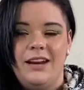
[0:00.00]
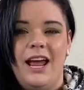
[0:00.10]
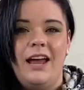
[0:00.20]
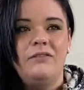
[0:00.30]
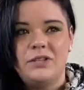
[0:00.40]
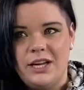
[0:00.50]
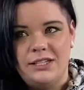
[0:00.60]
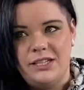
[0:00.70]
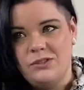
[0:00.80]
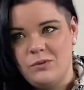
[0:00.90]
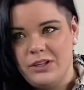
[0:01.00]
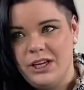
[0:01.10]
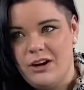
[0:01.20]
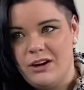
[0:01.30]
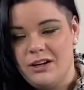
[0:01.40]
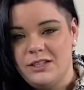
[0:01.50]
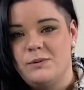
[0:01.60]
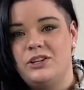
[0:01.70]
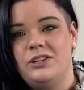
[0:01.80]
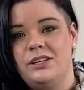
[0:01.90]
advertising is really hard,
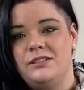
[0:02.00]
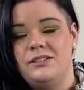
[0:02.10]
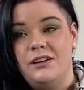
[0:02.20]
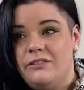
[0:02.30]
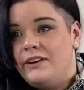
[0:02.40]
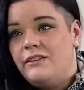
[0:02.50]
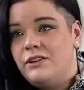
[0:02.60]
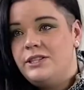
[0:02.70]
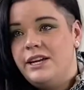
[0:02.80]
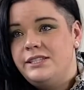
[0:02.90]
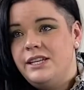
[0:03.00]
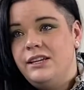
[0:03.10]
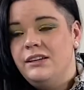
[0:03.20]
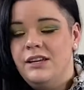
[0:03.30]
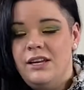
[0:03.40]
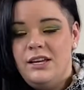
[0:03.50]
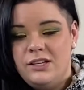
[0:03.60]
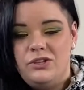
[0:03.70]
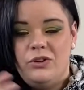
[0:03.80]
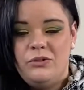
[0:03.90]
especially self-advertising,
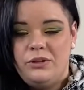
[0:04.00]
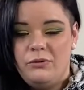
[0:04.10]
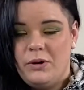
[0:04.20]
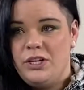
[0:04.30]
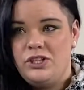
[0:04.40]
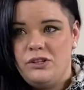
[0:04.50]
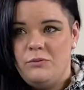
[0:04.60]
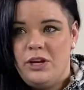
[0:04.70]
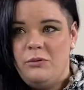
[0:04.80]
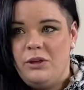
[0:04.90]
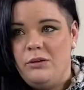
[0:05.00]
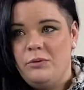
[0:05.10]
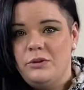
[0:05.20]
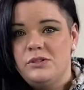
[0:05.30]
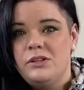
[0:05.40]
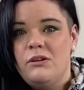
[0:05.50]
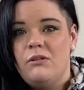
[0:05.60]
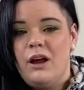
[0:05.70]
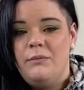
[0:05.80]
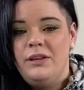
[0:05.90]
because you can only reach so many people. So
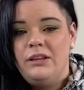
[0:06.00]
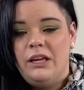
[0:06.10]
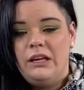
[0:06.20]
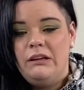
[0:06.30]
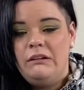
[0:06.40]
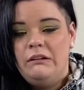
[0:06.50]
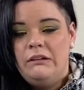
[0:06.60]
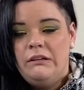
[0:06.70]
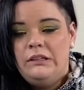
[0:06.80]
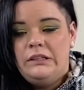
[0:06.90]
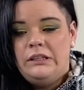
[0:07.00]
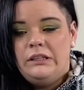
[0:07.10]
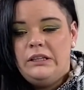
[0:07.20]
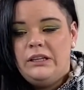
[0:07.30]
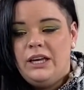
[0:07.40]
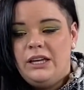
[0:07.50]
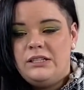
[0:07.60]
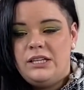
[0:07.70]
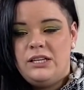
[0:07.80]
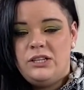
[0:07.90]
I'm in like
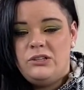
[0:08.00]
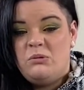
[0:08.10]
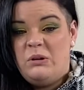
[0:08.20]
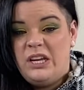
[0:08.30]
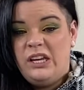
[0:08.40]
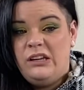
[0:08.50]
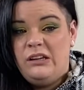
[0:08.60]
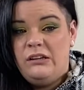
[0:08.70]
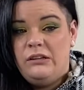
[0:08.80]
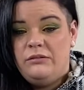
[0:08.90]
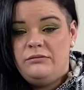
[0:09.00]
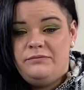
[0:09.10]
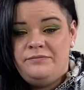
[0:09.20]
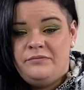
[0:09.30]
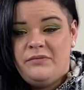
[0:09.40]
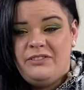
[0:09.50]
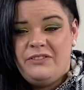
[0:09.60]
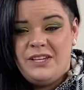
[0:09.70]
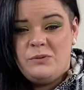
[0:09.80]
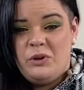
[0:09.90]
18 to 20
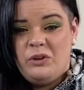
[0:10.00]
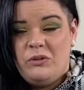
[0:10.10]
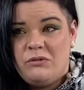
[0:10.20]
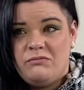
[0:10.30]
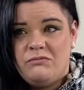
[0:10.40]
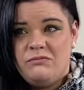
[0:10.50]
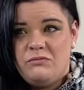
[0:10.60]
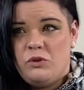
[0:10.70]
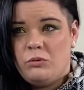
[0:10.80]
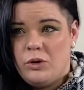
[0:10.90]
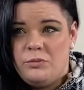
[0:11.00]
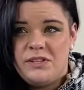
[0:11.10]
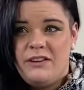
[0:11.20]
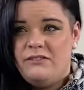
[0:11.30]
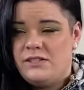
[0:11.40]
Facebook groups, like